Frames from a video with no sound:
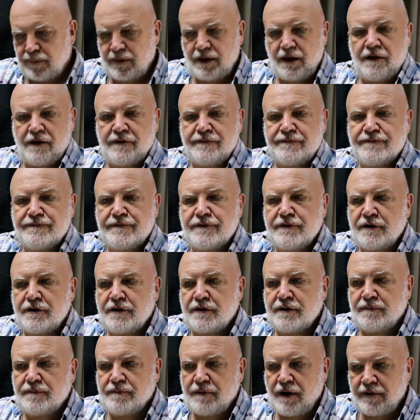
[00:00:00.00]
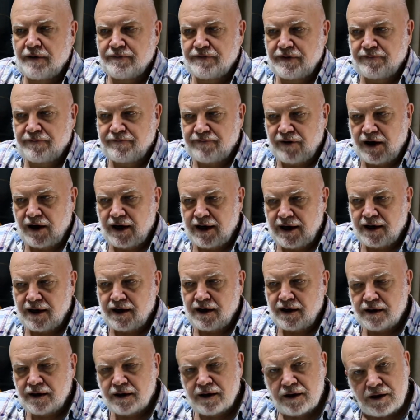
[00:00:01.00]
the fire
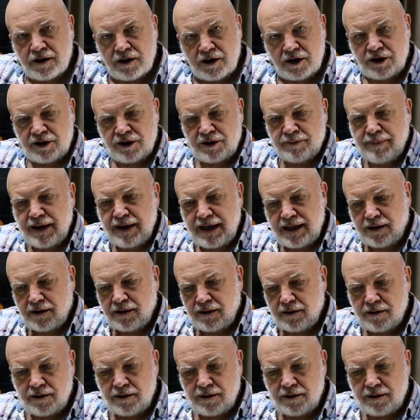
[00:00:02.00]
and the metal,